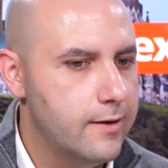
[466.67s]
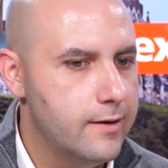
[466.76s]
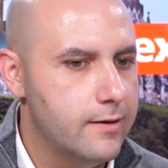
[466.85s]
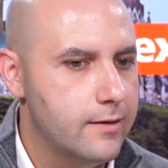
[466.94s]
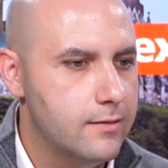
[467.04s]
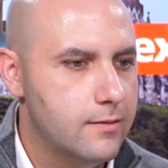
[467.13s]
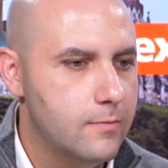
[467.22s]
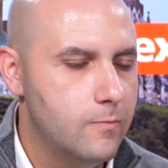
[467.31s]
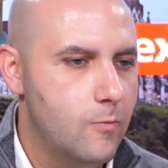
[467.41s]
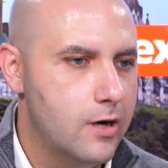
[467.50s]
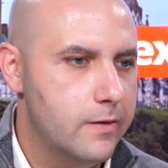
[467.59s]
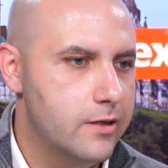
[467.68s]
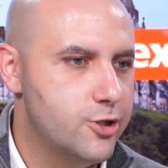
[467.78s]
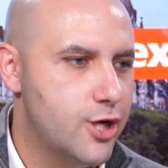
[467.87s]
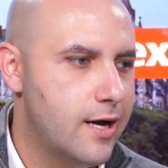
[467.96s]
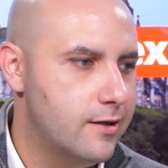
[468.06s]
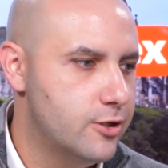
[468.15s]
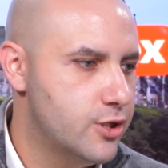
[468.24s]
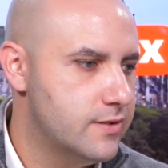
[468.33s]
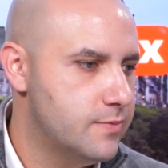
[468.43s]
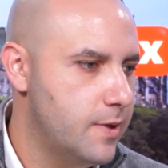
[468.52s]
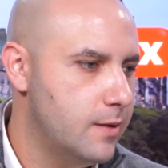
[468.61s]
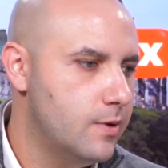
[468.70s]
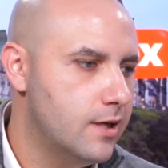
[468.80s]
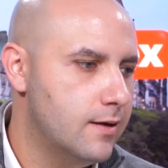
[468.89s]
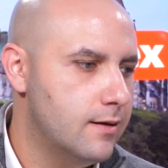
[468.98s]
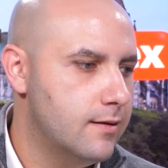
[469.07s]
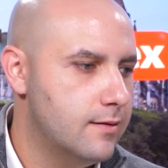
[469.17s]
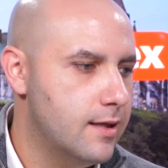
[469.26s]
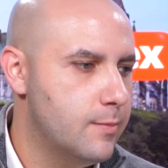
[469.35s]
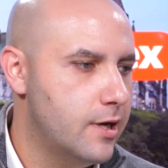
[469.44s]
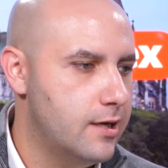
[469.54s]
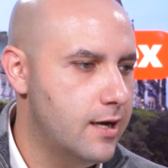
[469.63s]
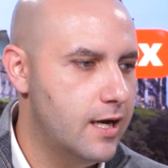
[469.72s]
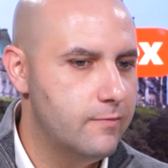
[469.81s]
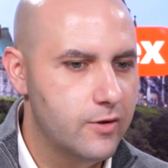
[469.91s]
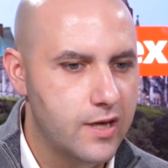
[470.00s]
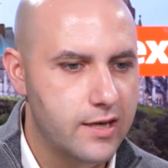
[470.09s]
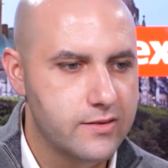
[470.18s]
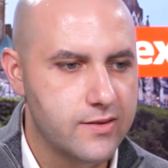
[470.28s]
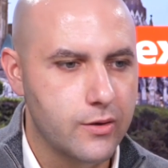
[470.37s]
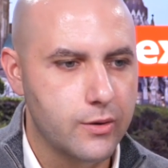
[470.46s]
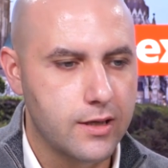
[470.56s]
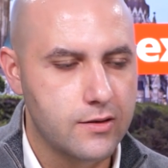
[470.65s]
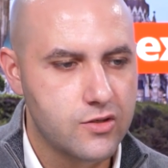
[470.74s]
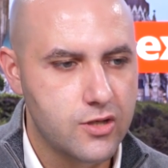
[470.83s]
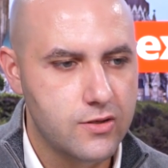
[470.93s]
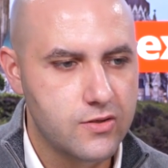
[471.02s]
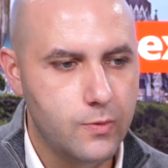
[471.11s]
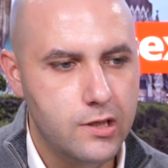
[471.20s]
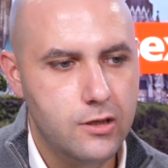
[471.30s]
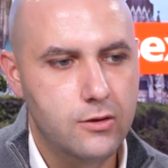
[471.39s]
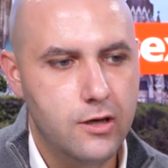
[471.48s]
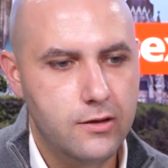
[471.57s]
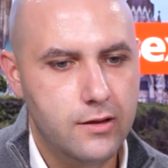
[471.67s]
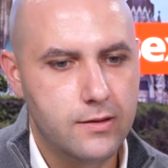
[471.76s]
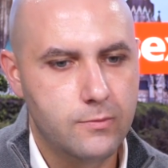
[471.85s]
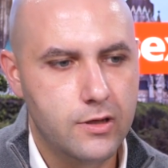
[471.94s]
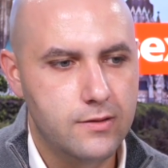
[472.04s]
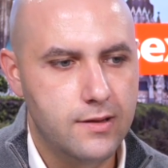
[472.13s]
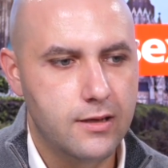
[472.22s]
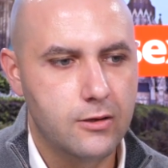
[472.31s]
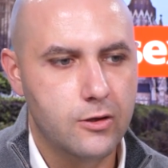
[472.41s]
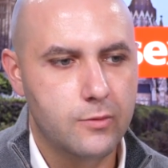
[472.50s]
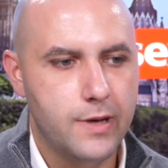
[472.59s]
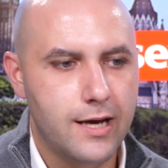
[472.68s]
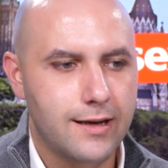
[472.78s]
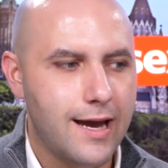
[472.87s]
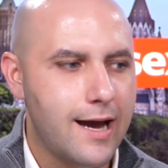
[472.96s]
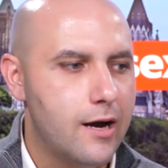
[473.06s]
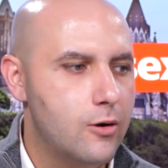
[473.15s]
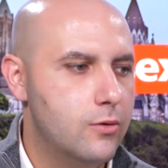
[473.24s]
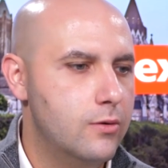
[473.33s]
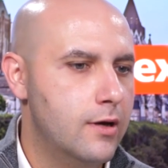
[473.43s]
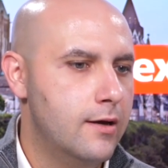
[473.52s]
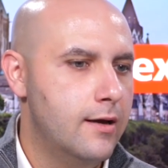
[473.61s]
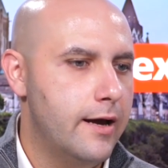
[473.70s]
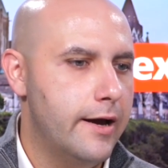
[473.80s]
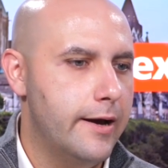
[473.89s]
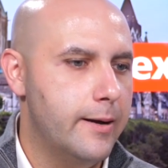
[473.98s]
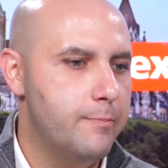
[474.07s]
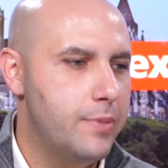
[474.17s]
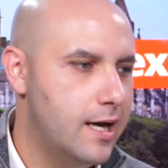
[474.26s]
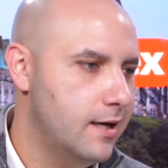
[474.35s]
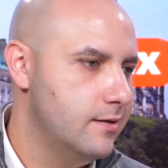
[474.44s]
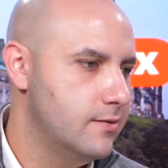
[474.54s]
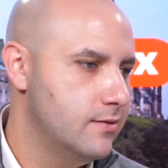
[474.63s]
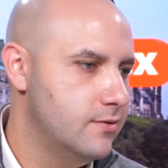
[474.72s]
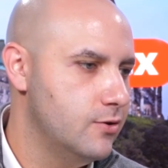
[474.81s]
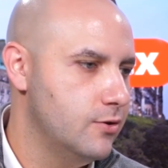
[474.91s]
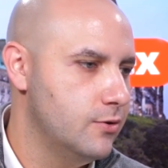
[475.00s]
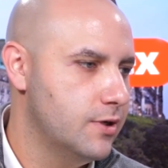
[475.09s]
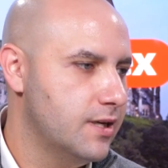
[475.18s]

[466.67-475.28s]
uh, one of the challenges maybe they might have with that slogan is just when you look, when you take a look back, how uh, bad do